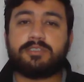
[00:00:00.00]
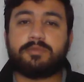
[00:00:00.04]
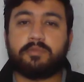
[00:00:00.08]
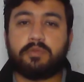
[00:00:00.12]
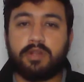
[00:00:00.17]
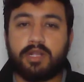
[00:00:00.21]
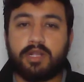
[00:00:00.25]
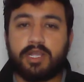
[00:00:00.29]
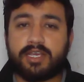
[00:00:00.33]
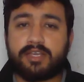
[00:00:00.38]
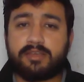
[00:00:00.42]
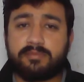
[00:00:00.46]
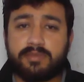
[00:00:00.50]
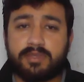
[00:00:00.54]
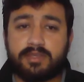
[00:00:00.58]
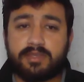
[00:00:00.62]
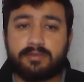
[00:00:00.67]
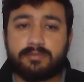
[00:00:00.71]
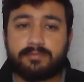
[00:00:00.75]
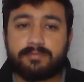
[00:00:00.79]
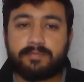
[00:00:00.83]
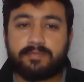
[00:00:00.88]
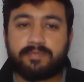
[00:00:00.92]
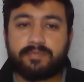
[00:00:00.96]
polygamy?
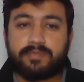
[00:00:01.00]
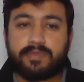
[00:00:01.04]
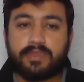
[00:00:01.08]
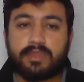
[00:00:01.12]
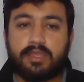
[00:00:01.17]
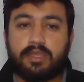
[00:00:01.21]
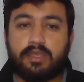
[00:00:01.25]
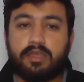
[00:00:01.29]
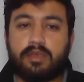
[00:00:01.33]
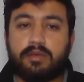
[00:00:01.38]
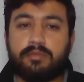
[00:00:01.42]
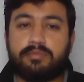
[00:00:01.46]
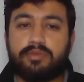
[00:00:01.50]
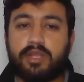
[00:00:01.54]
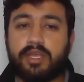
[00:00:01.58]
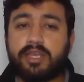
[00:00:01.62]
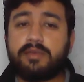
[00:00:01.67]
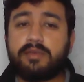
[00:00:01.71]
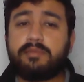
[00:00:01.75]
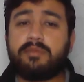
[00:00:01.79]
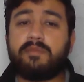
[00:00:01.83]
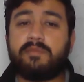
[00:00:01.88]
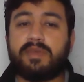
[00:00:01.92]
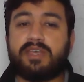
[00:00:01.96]

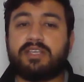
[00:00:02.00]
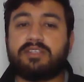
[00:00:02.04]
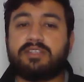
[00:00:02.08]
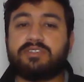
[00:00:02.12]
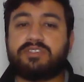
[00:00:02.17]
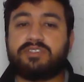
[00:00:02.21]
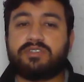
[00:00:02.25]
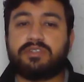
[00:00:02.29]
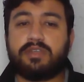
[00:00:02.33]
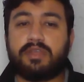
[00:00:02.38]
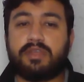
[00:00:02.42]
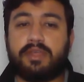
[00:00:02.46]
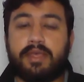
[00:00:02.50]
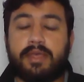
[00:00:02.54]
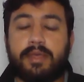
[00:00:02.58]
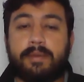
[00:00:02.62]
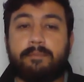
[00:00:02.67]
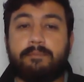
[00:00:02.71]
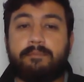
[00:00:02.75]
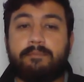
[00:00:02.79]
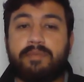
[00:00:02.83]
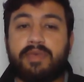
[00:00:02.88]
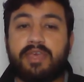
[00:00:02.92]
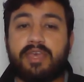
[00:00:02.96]
Polygamy means
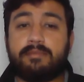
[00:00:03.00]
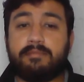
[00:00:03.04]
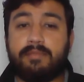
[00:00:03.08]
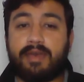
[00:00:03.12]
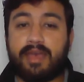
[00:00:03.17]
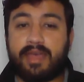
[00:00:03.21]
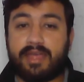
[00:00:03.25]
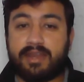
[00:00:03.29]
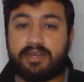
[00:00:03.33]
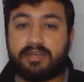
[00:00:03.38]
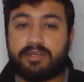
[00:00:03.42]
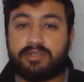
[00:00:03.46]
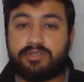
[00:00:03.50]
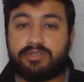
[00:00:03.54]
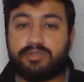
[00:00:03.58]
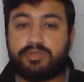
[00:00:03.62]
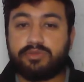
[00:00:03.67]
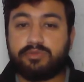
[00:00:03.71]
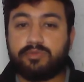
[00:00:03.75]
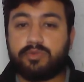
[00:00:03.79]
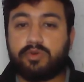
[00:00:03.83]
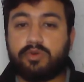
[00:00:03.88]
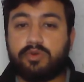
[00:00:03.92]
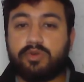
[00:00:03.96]
being married to
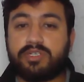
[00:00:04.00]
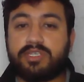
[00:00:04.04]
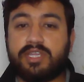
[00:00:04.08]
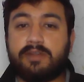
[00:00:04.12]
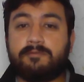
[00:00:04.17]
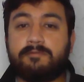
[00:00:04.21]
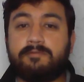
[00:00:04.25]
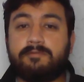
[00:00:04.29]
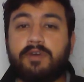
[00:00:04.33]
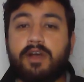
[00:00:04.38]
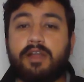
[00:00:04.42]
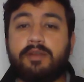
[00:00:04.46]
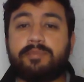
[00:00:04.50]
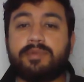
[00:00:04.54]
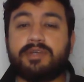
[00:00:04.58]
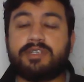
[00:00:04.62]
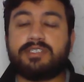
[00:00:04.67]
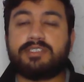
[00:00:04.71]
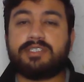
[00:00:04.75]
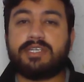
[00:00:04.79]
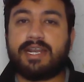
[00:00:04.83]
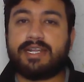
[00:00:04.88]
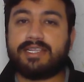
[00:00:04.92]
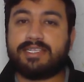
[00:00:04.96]
more than one
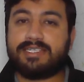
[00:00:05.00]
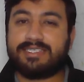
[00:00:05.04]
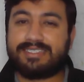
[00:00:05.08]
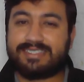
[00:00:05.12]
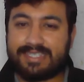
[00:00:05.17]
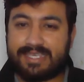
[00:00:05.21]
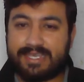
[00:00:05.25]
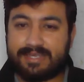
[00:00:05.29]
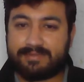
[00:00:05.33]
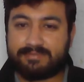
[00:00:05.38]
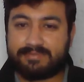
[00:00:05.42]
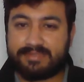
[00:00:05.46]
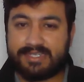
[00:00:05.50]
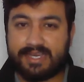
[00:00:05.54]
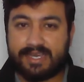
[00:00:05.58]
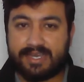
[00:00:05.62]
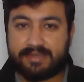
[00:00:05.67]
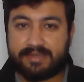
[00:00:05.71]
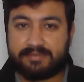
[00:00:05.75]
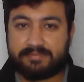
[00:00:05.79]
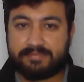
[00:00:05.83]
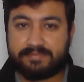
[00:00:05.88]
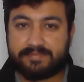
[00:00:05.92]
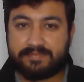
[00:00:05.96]
person at the same
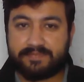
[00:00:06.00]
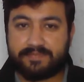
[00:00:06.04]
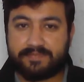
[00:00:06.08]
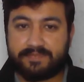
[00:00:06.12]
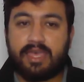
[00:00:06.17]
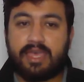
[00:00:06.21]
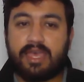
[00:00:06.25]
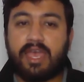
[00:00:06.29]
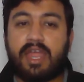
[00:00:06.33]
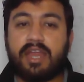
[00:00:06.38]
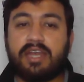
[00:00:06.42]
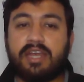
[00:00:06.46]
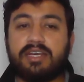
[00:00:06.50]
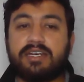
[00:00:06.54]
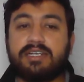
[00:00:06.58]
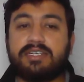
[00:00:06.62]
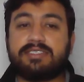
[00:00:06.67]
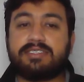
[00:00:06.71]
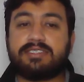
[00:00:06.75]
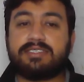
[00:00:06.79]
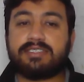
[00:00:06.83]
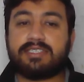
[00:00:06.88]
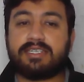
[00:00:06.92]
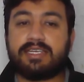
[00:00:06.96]
time. And
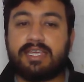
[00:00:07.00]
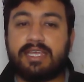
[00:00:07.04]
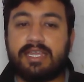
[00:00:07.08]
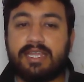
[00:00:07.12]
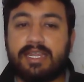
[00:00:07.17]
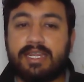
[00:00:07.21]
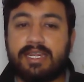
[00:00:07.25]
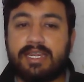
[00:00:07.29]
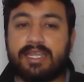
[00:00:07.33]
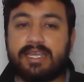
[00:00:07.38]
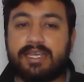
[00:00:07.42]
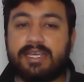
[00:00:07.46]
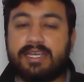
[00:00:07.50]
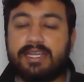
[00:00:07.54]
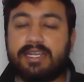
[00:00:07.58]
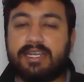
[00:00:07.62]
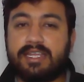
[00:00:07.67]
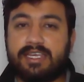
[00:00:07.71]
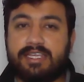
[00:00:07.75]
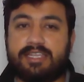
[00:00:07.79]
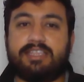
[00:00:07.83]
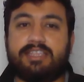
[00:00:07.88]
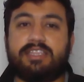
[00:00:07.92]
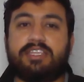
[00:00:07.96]
it's illegal
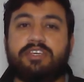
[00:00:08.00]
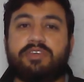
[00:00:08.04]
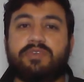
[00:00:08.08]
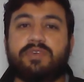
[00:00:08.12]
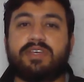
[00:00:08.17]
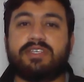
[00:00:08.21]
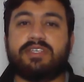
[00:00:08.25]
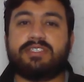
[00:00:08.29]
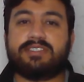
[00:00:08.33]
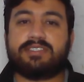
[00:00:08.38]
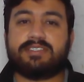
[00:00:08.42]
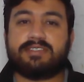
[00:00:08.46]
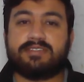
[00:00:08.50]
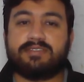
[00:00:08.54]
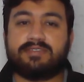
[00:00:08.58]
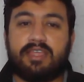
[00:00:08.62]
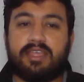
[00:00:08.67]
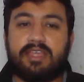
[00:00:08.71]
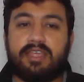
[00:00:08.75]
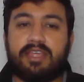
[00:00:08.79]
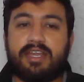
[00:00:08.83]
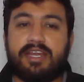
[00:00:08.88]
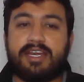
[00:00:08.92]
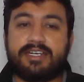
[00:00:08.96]
in the US.
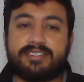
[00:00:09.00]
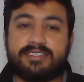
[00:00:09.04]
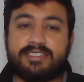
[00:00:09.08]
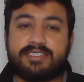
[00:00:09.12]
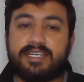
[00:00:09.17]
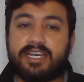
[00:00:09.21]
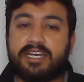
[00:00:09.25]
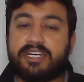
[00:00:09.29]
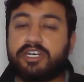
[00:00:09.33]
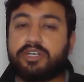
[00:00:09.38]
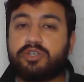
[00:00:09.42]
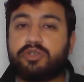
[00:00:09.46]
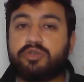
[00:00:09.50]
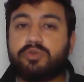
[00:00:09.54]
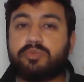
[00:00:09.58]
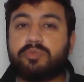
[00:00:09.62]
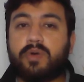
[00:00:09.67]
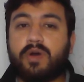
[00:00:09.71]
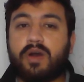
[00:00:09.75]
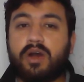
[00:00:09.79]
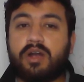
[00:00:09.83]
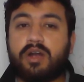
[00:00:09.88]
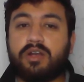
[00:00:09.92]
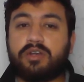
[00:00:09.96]
It's related to
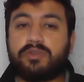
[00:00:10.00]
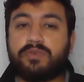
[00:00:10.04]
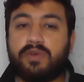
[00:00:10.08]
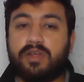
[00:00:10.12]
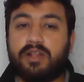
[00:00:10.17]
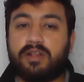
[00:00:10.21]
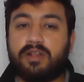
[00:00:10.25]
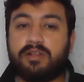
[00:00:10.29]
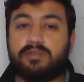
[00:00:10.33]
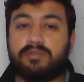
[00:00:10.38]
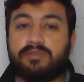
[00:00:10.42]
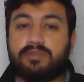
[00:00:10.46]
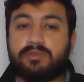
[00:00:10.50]
part 12,